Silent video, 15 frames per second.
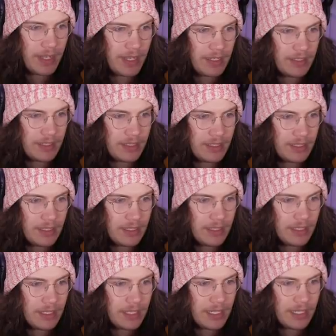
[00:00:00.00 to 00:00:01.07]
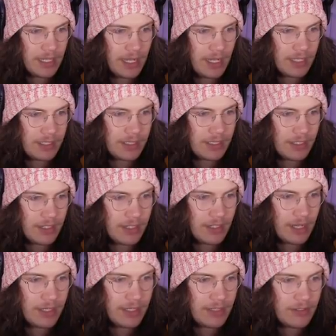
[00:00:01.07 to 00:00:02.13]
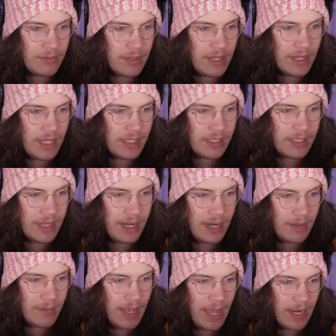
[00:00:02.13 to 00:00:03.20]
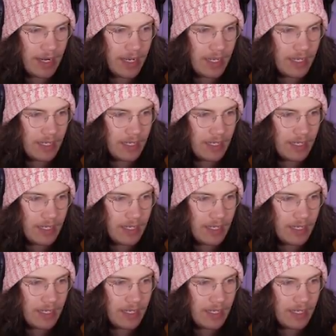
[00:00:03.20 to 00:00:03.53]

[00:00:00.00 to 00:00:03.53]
end. He does. So I need to do a bit of this and then I come back.